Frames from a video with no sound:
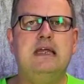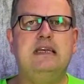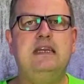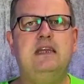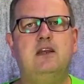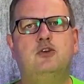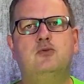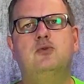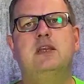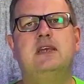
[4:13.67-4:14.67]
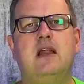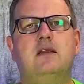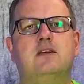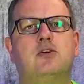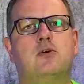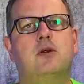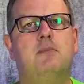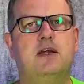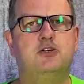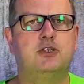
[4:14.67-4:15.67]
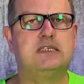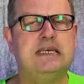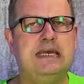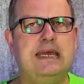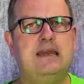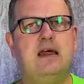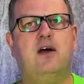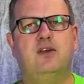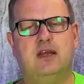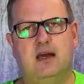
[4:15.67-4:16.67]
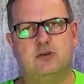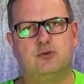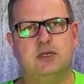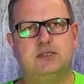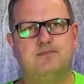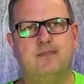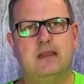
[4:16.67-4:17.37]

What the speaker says: leading to retaliatory measures in other countries.